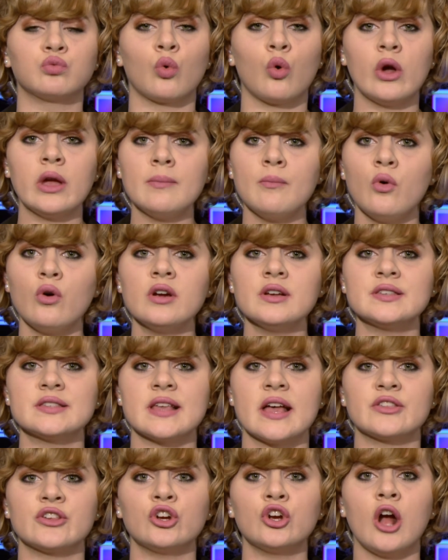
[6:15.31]
Roy Moore
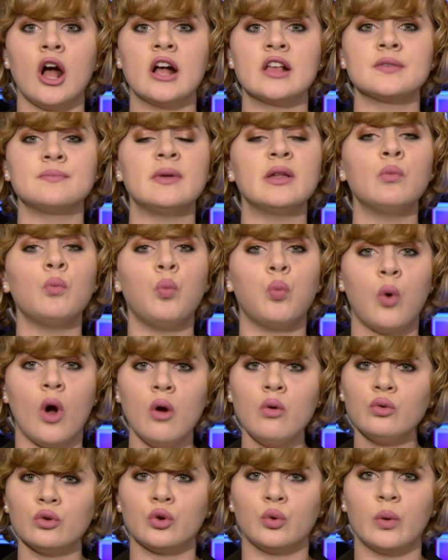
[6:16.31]
says her husband
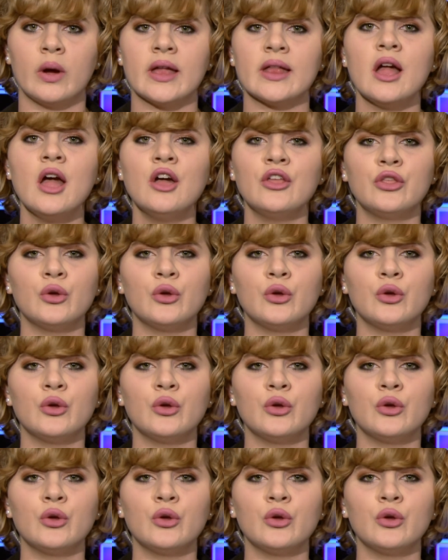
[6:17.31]
won't quit